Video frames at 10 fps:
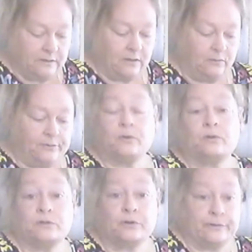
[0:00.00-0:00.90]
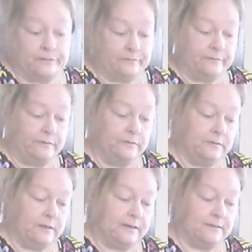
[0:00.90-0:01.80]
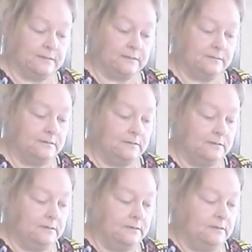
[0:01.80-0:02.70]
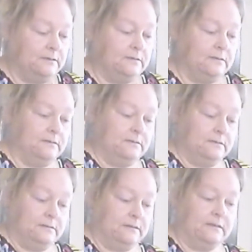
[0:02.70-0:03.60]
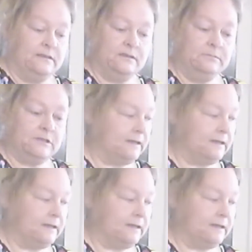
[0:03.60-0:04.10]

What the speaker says: alternative, I guess. And this seems